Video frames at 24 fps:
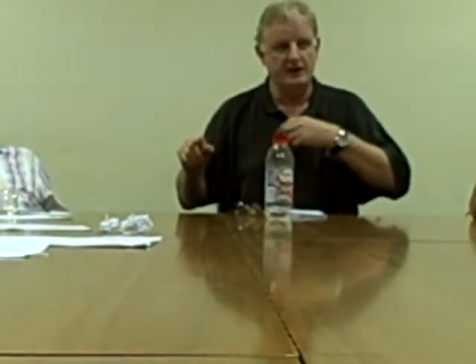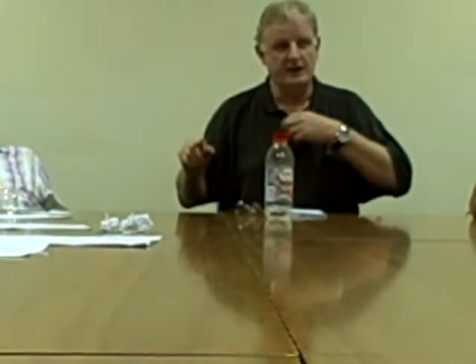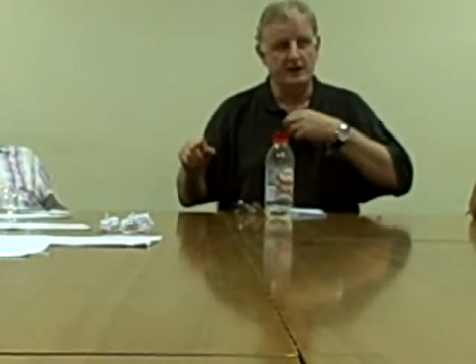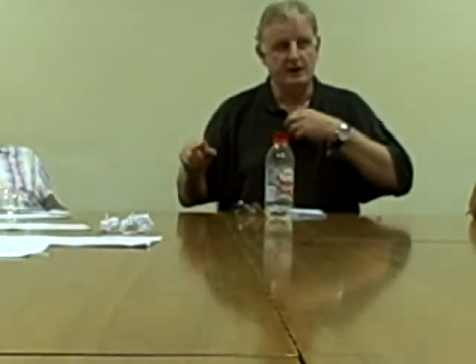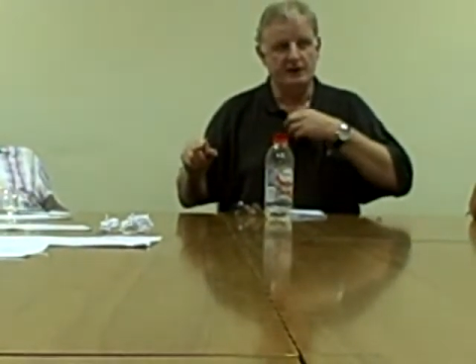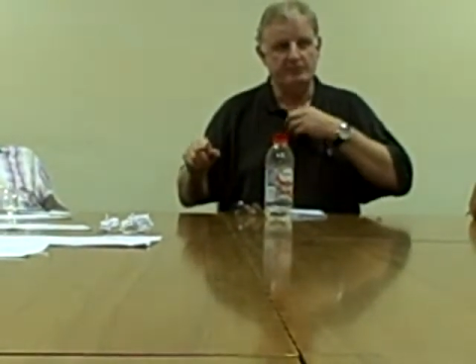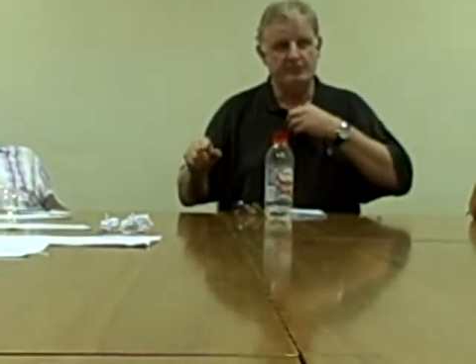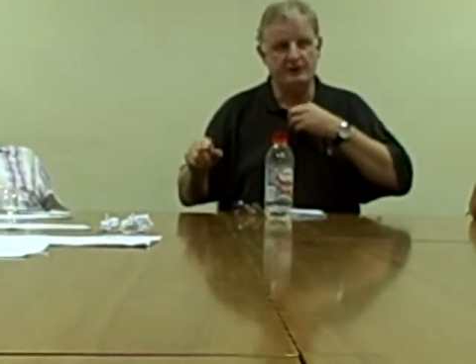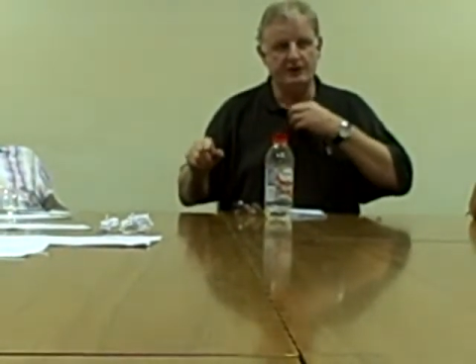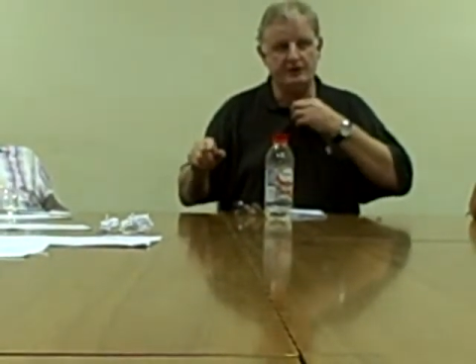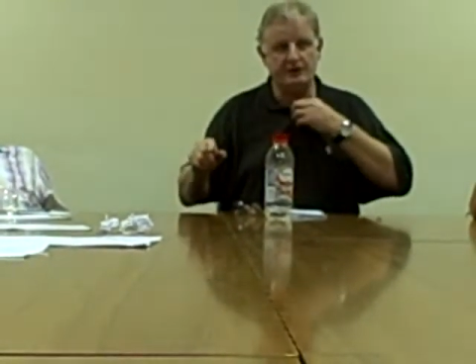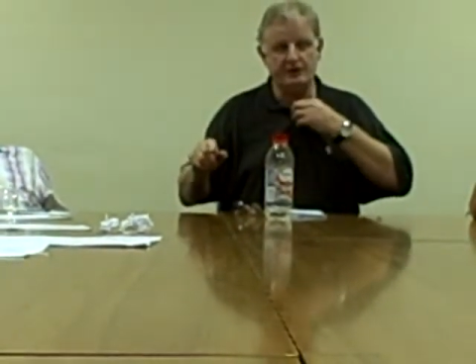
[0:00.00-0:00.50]

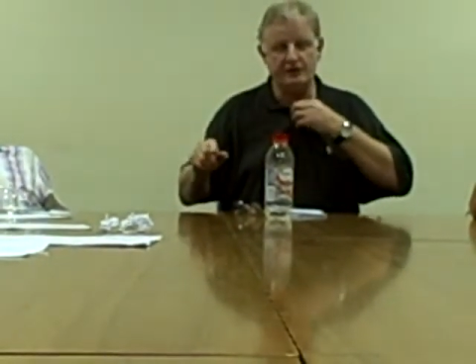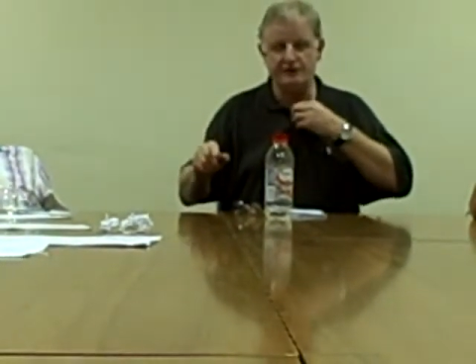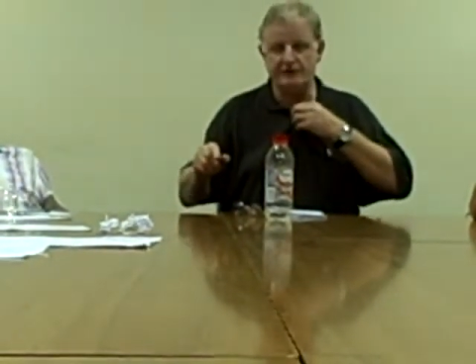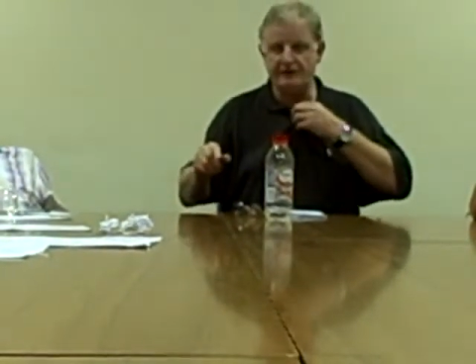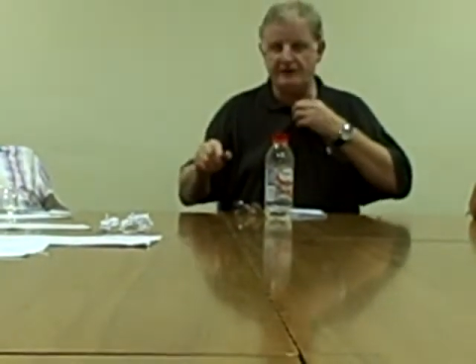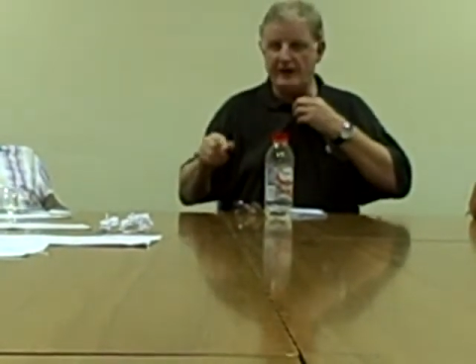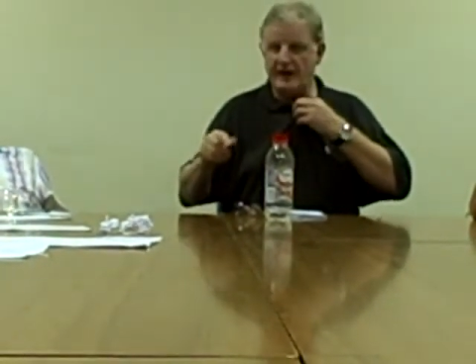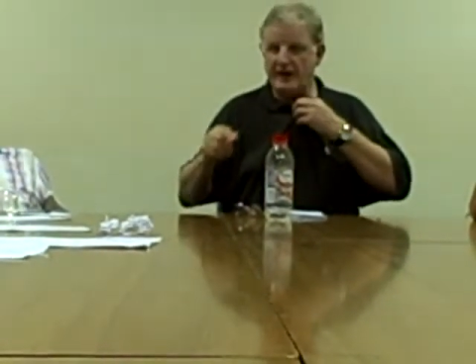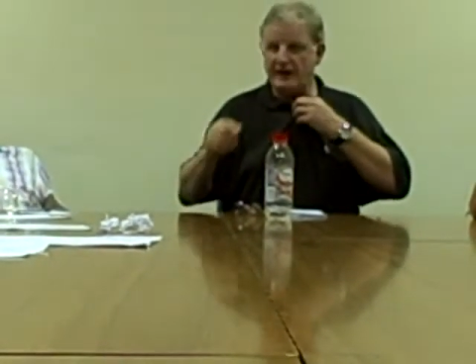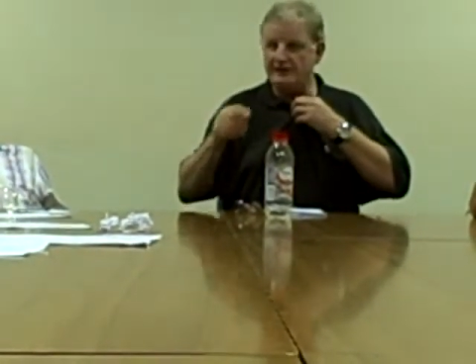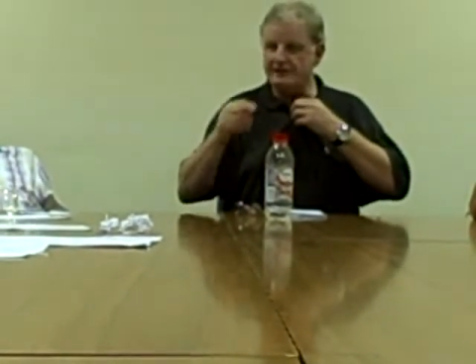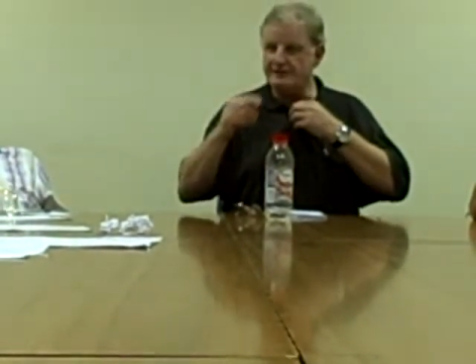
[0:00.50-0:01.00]
because
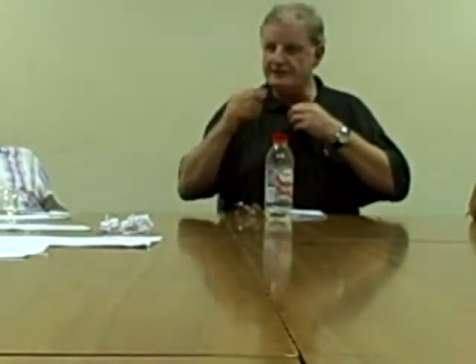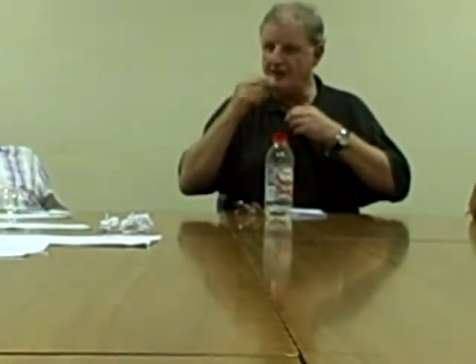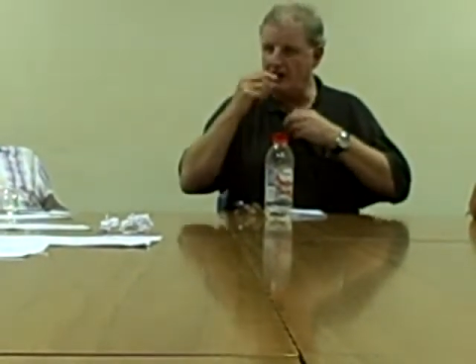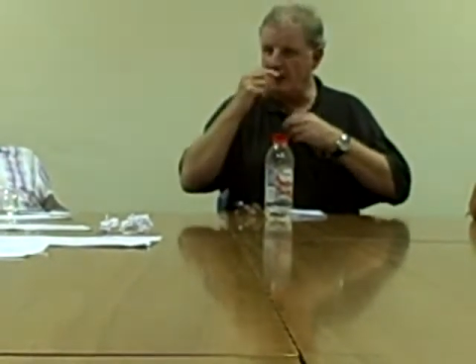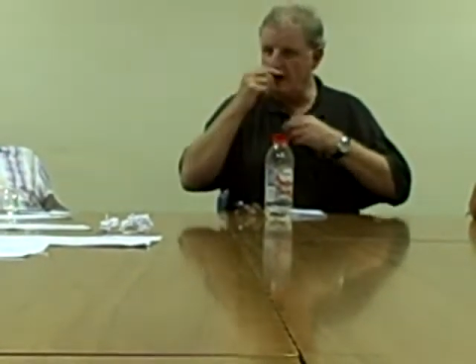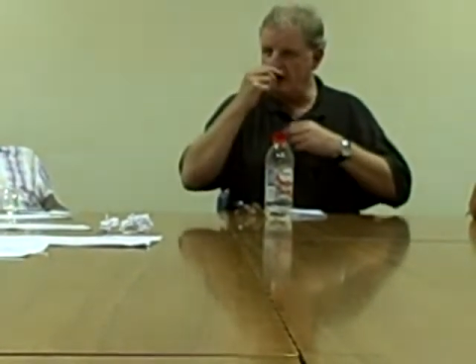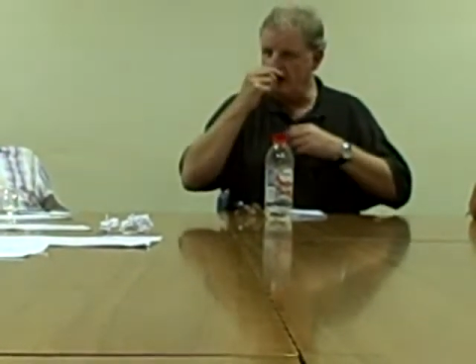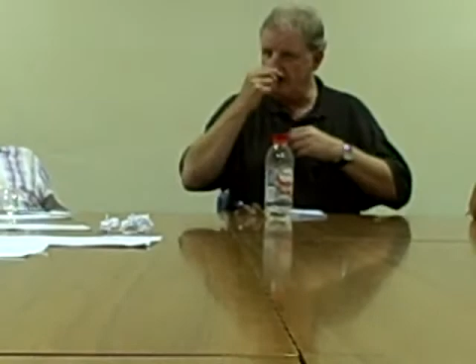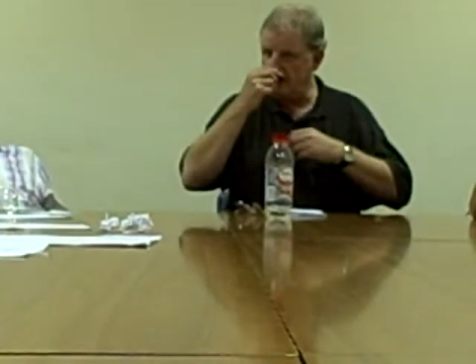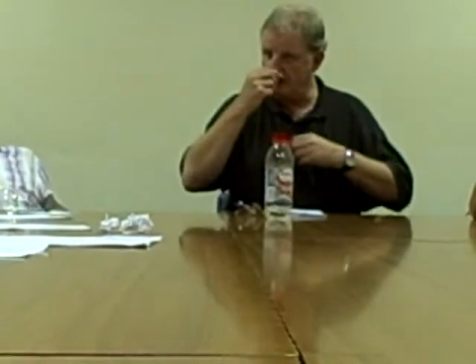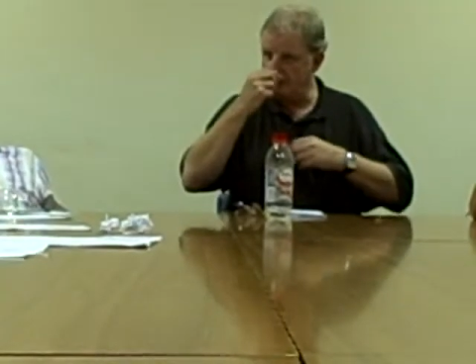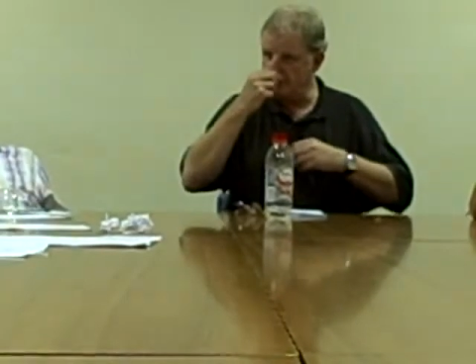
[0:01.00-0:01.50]
that
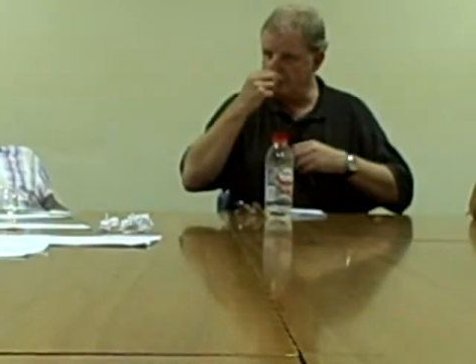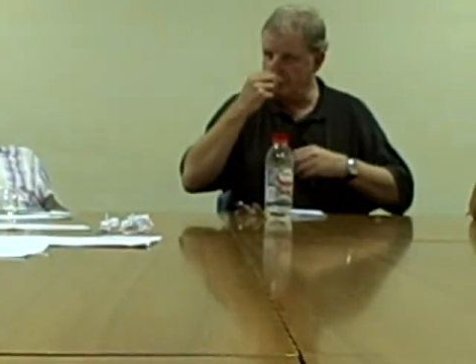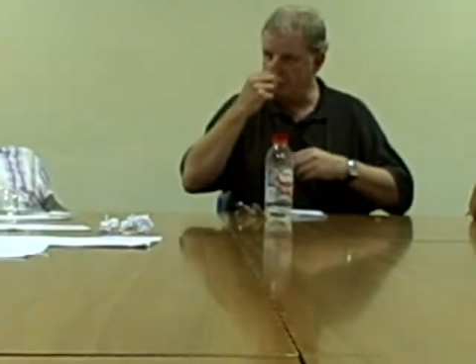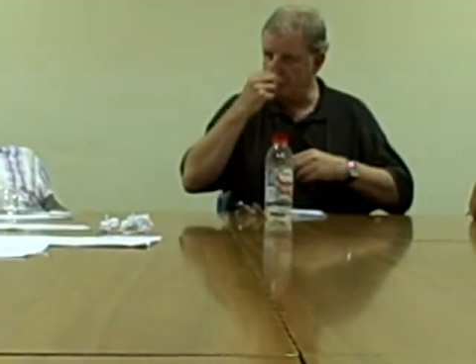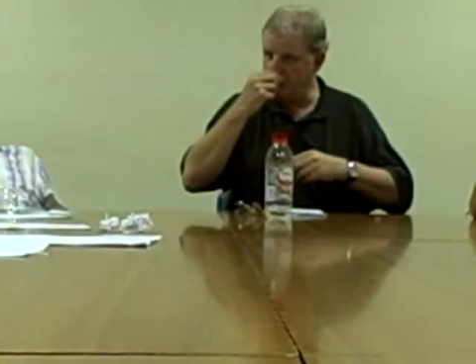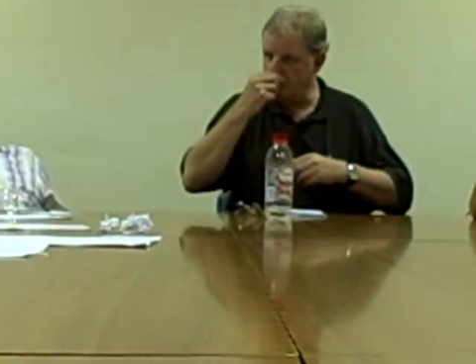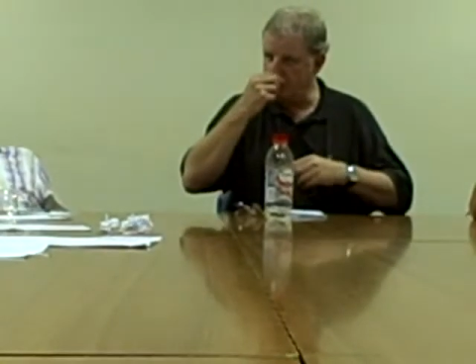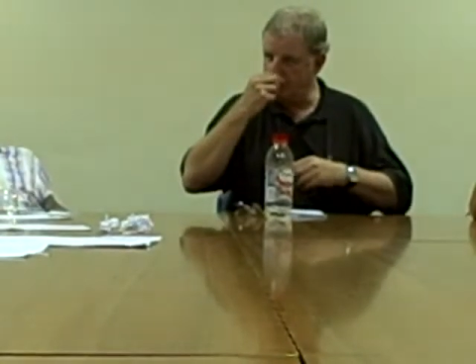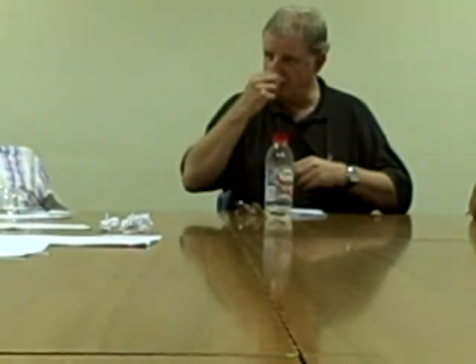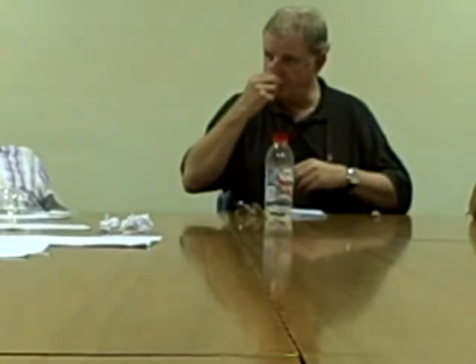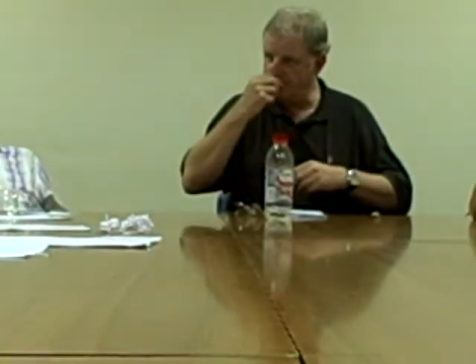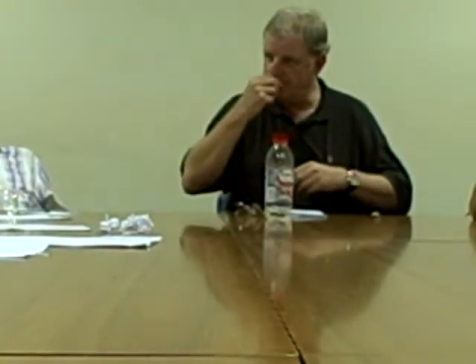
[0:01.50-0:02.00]
tied so
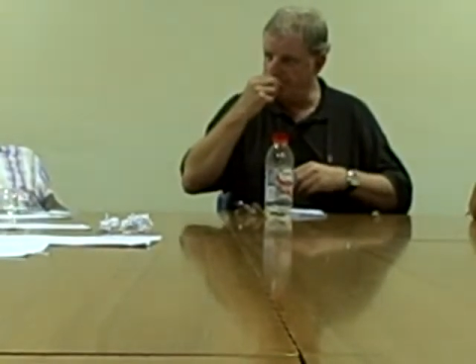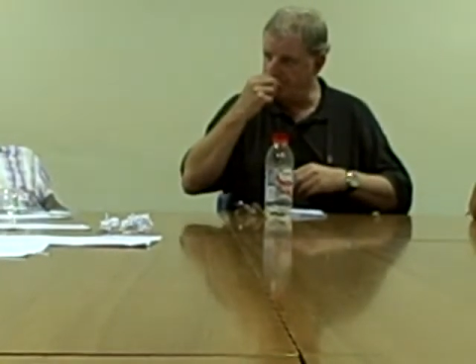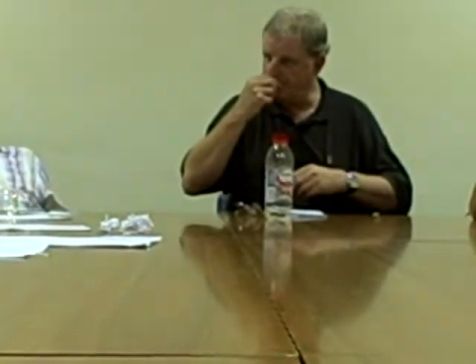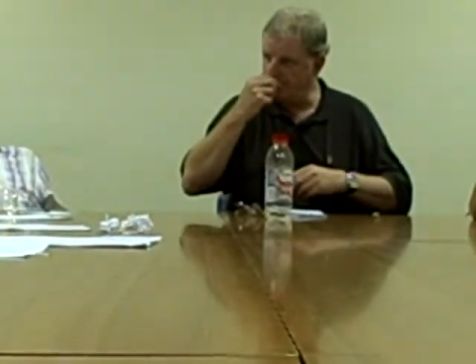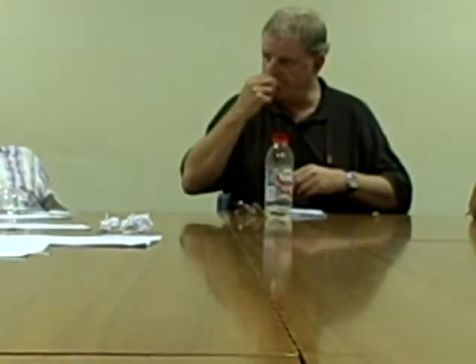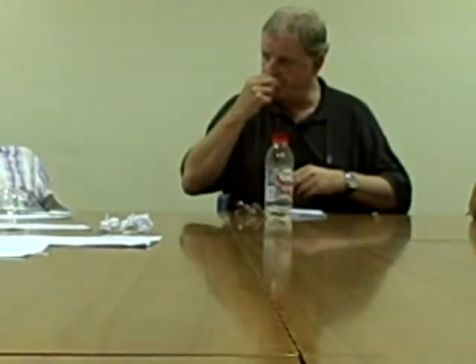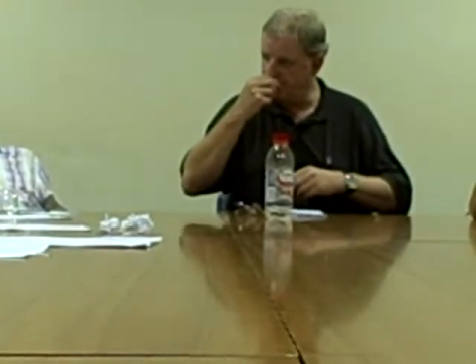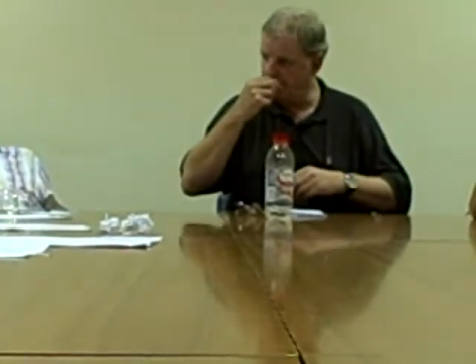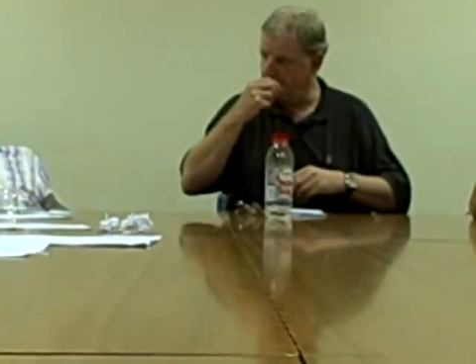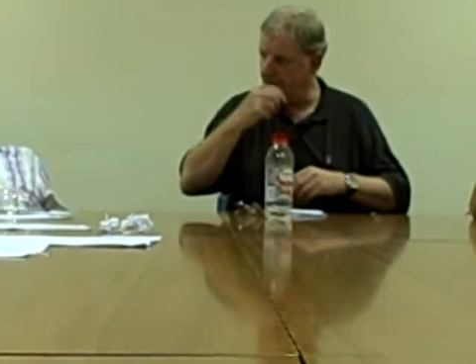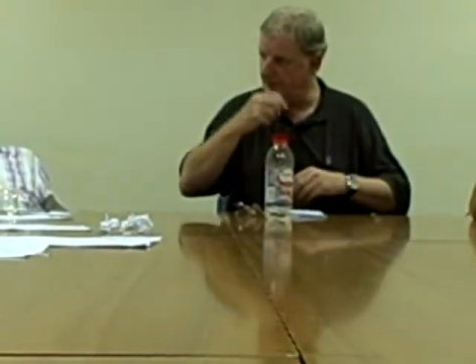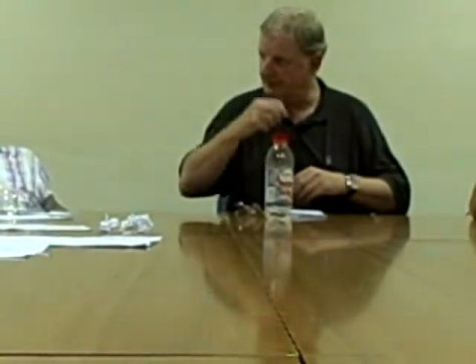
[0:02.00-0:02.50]
many
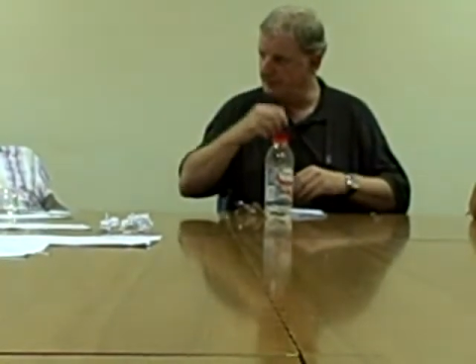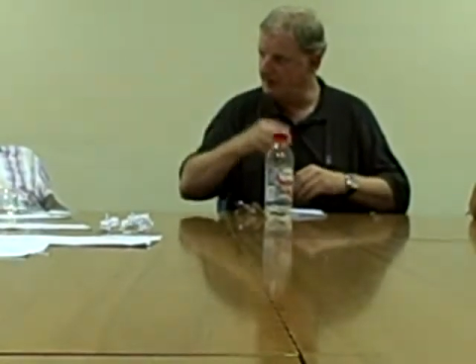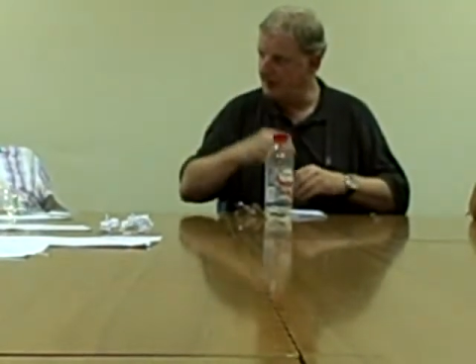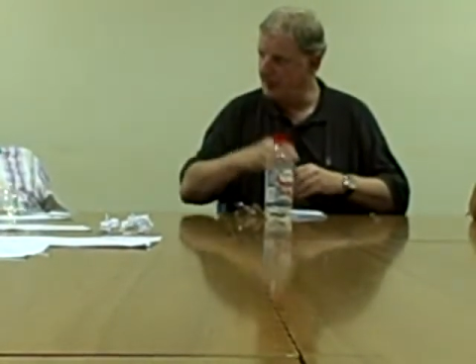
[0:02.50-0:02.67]
people